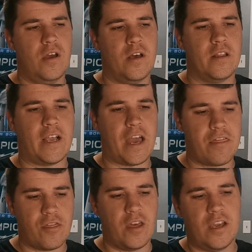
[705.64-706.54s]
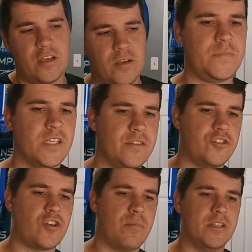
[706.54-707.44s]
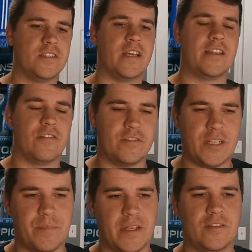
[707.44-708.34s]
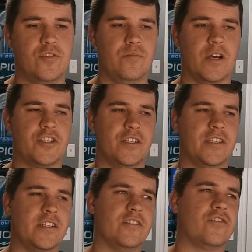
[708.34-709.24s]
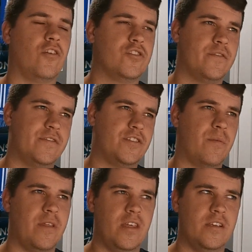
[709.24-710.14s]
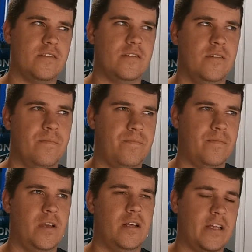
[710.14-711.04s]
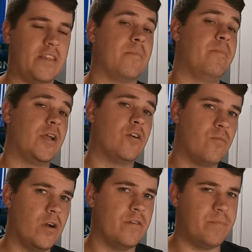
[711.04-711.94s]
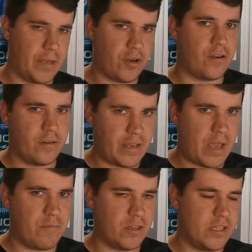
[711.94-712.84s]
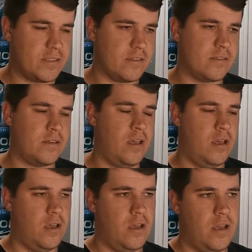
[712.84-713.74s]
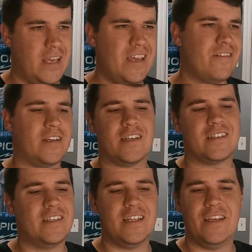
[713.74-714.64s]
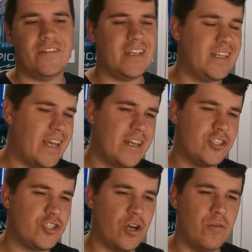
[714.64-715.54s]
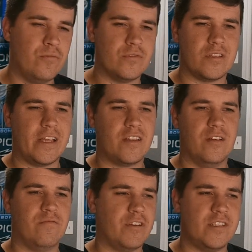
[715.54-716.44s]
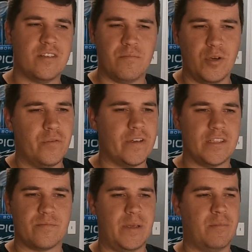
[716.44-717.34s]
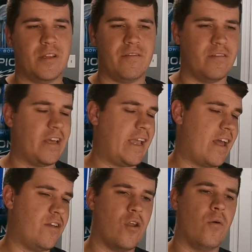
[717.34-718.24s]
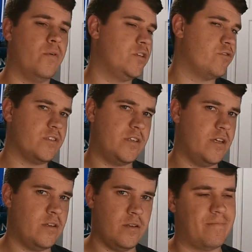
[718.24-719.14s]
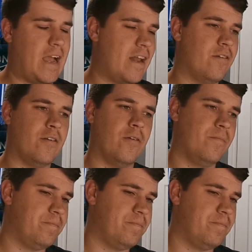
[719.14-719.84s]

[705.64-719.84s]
Like, I think the trouble is like they're dipping too much into nostalgia for some of this. Like the bigger game releases. Even because even Indiana Jones, like the recent movies, people have like had no interest in. I don't know.